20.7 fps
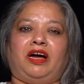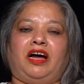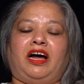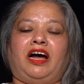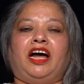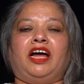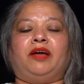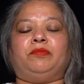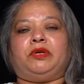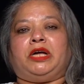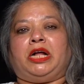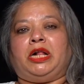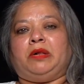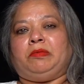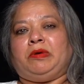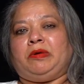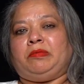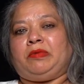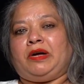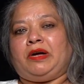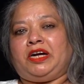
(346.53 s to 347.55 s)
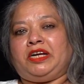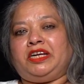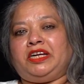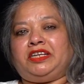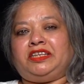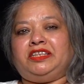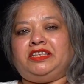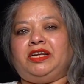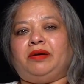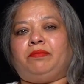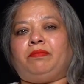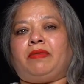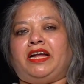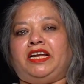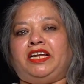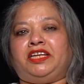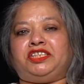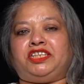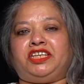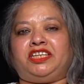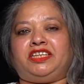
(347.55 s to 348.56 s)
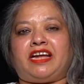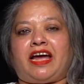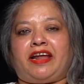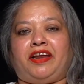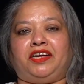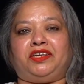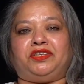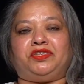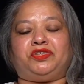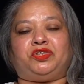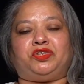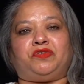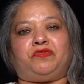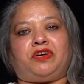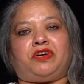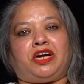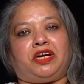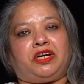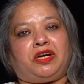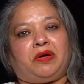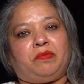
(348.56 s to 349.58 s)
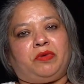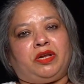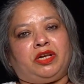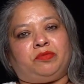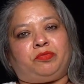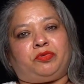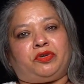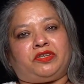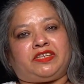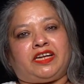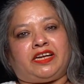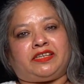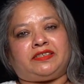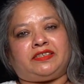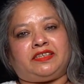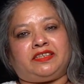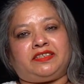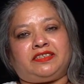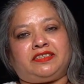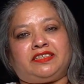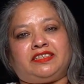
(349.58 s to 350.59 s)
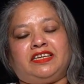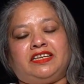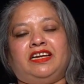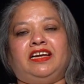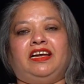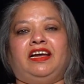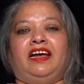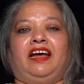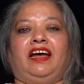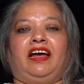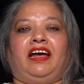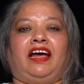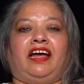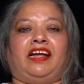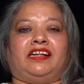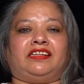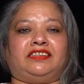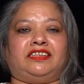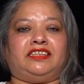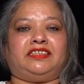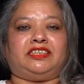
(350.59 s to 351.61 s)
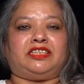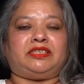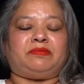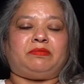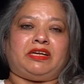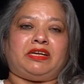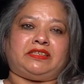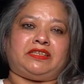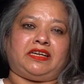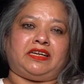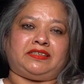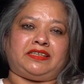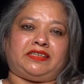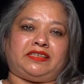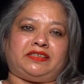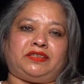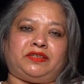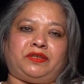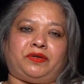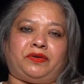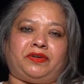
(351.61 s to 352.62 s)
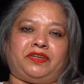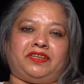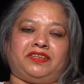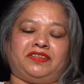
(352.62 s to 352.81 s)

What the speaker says: I'm Kalpa Padia, the Managing Director of Raka Milk Processors, and this is my success story.